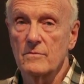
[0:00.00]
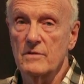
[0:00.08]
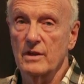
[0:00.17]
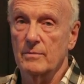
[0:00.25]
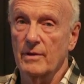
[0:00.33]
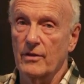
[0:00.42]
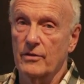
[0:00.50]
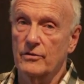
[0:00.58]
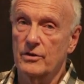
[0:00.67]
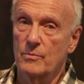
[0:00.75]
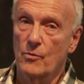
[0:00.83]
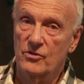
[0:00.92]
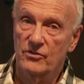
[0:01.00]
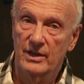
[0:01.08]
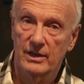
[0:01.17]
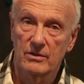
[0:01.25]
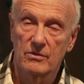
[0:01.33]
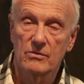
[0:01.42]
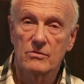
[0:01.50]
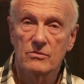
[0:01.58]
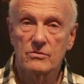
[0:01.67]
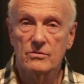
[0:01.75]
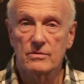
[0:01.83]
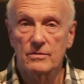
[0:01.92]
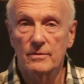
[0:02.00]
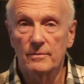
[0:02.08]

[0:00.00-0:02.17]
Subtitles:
Take about 30 more seconds.